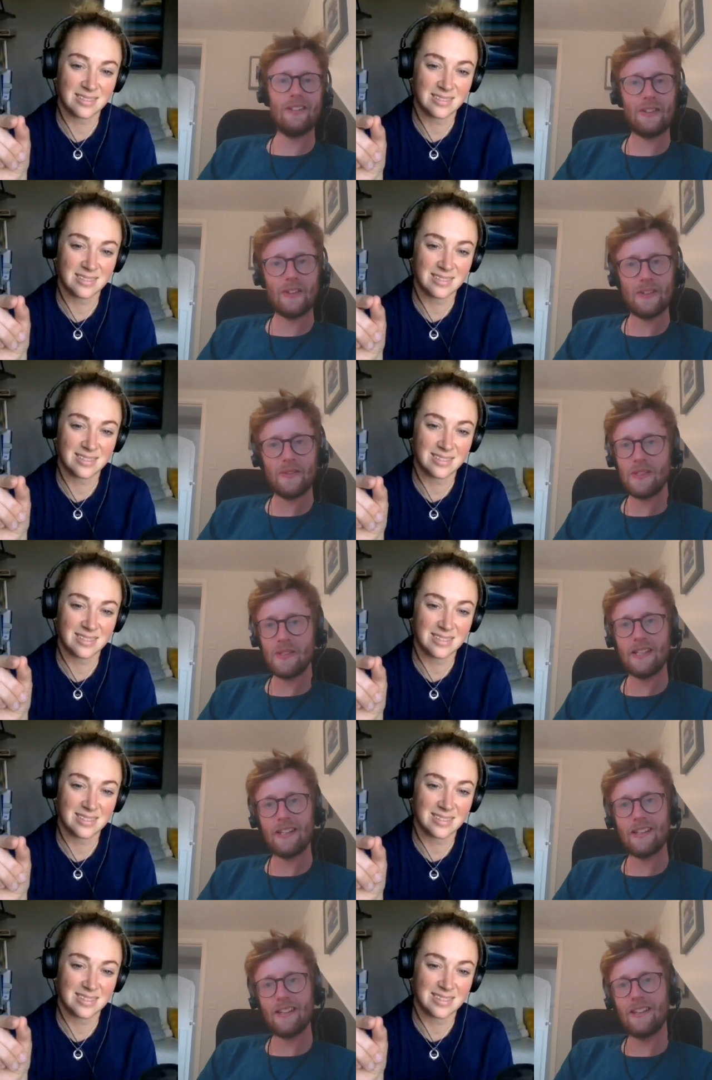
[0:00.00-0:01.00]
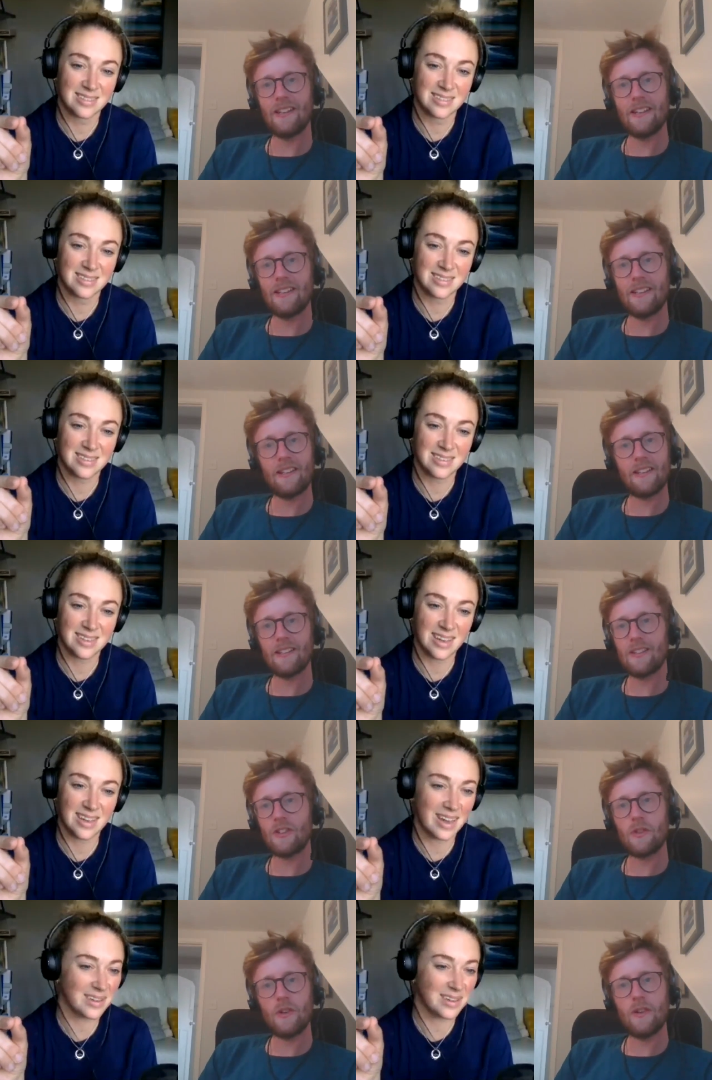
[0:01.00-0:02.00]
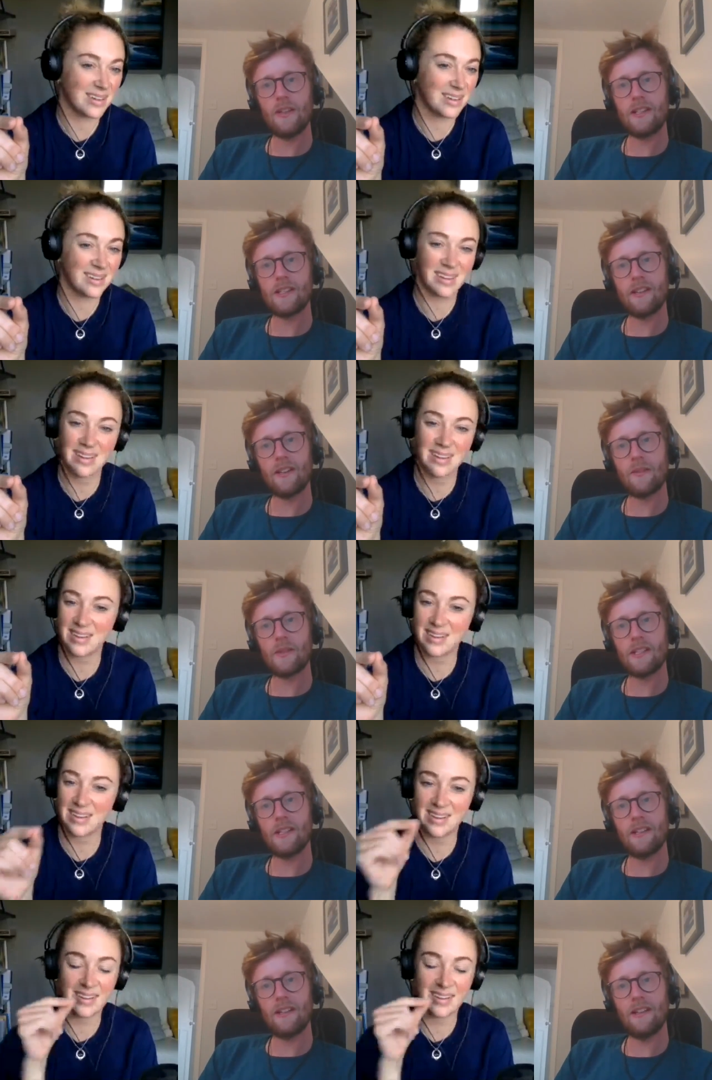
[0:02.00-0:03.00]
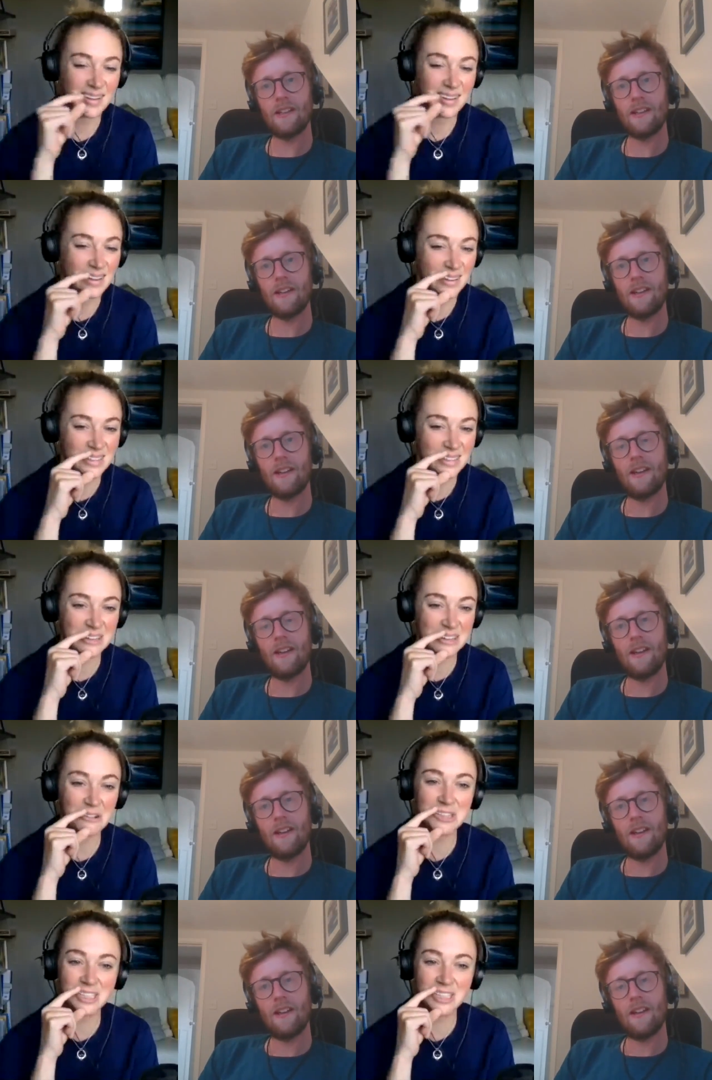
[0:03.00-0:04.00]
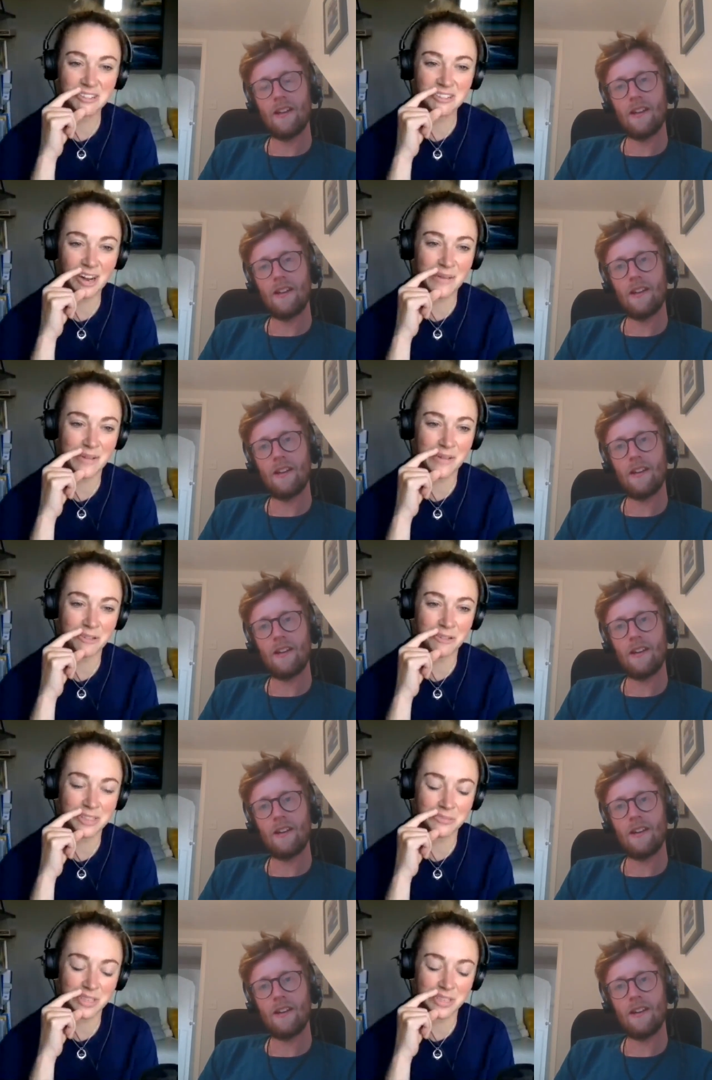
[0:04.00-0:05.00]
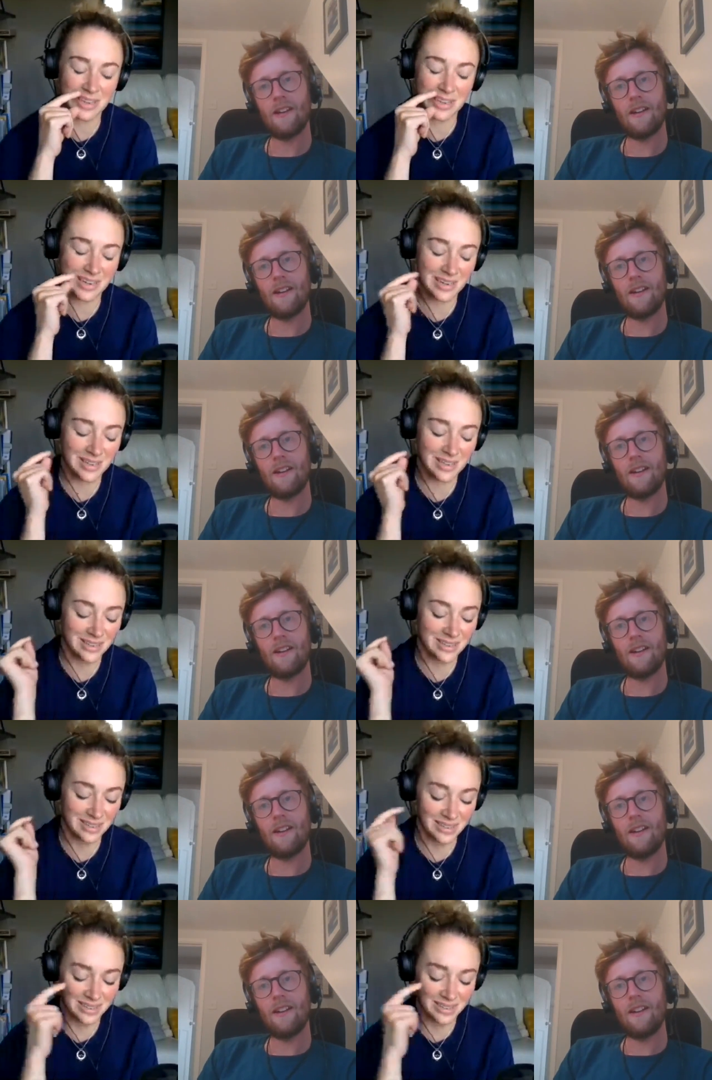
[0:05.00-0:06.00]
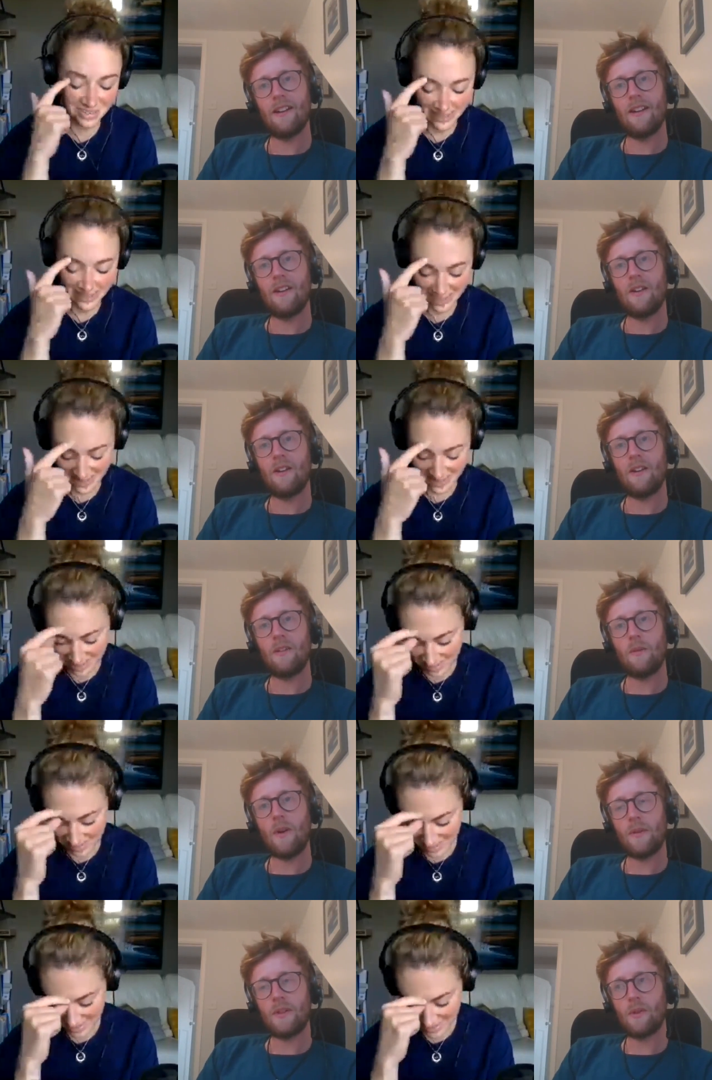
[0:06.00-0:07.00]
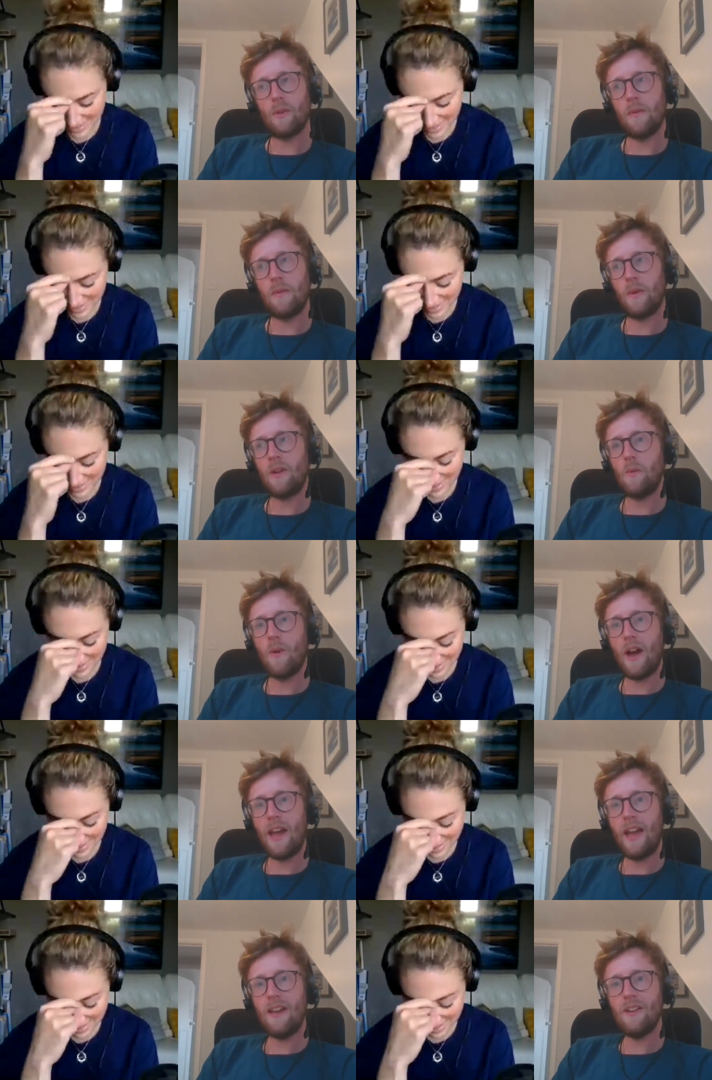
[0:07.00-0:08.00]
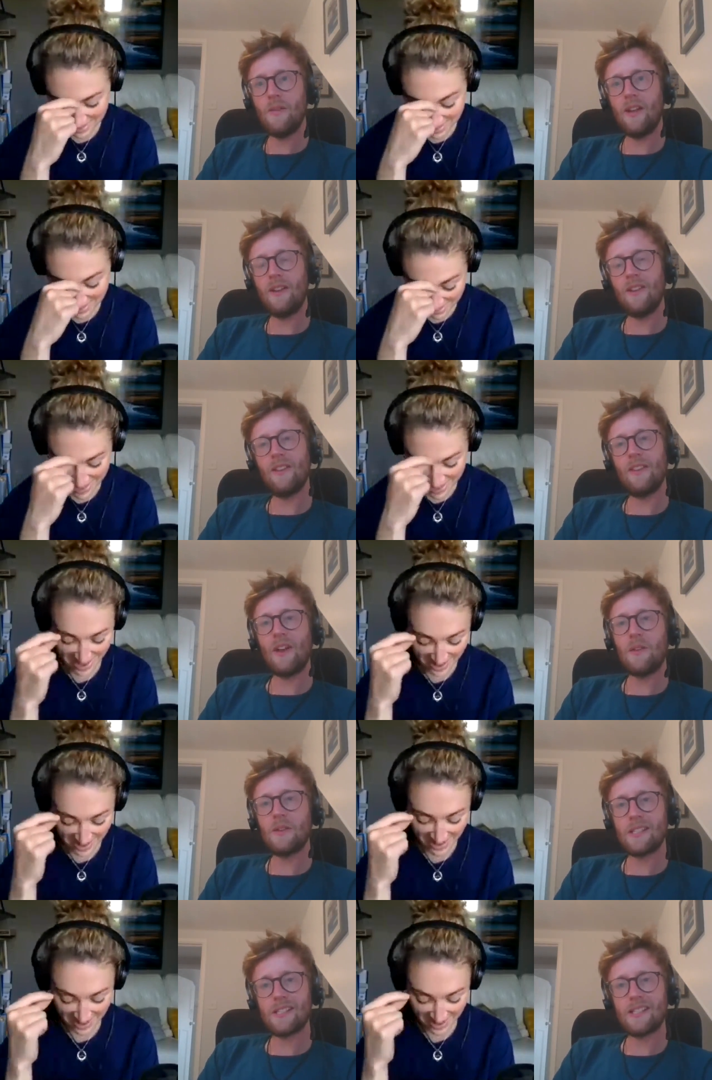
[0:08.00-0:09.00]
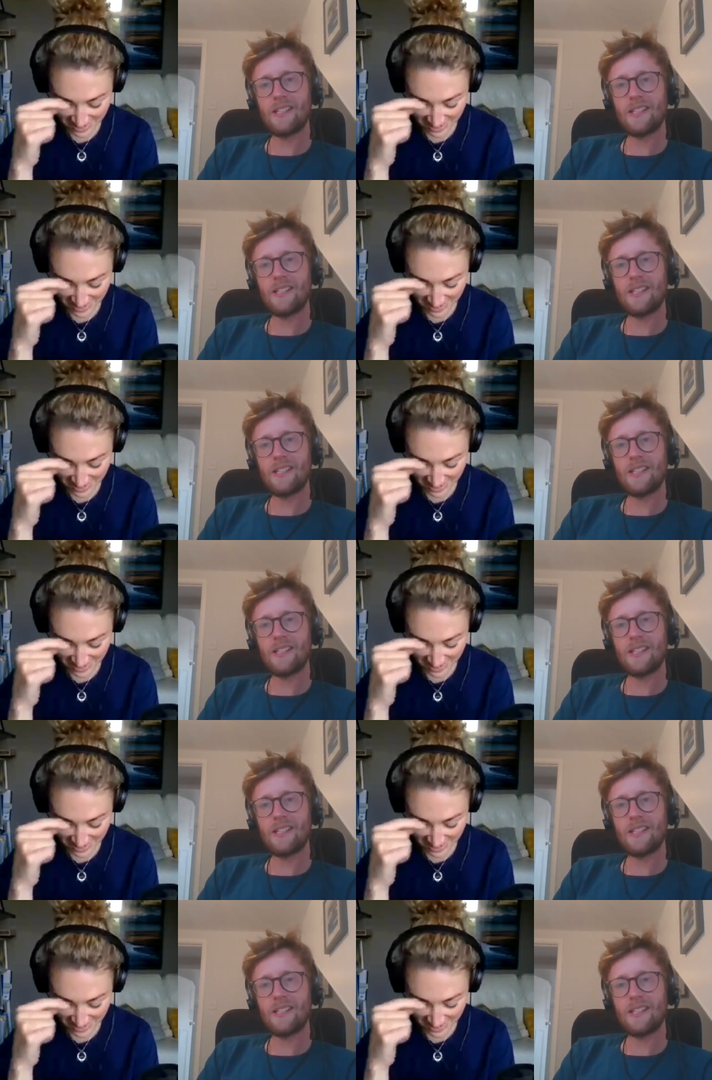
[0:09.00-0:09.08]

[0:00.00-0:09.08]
Speaker 1: god wasn't it like truly stunning wasn't it
Speaker 2: go and describe it what did we see
Speaker 1: where we saw the Milky Way. We yeah. there was a